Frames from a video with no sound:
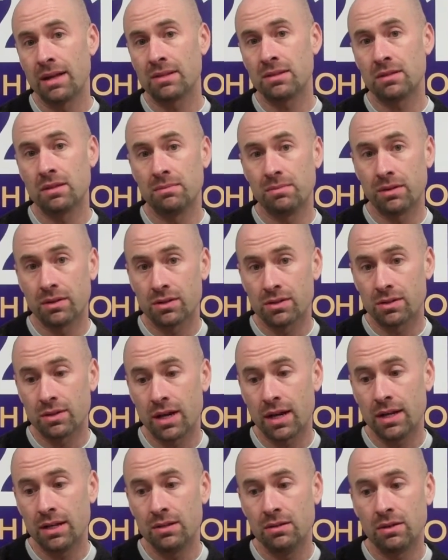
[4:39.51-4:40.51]
That's the book's
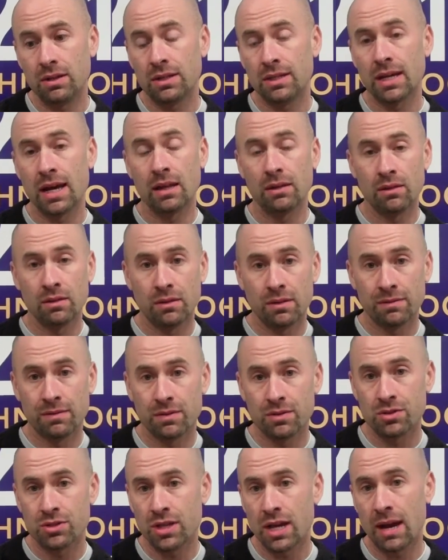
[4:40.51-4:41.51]
site. You can download the
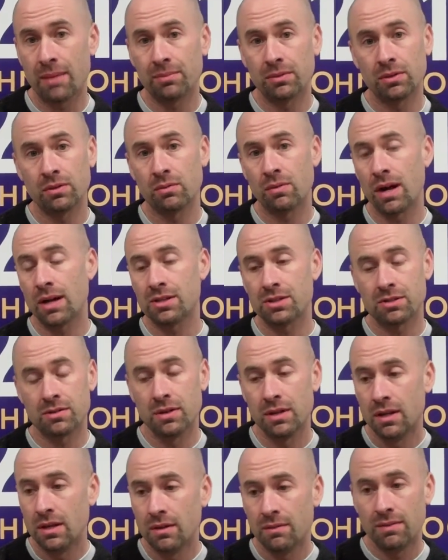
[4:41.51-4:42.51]
first chapter, watch
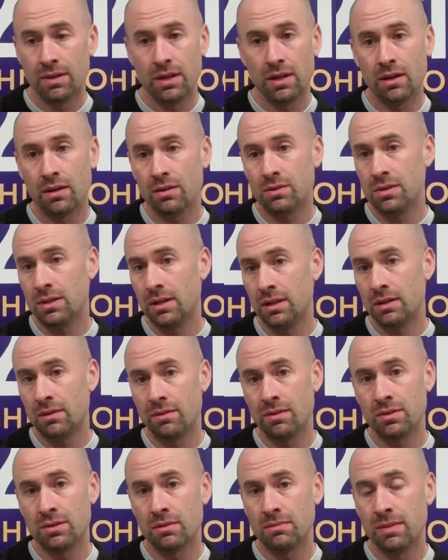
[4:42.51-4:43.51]
videos and
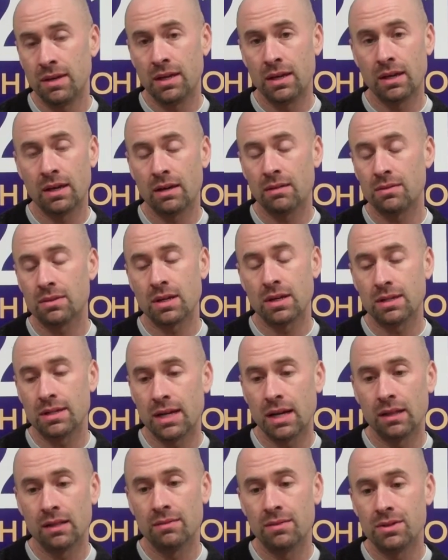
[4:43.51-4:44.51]
interviews of me. I was on
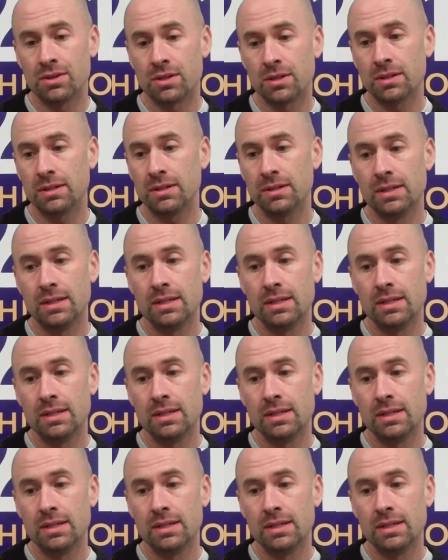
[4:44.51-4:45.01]
television.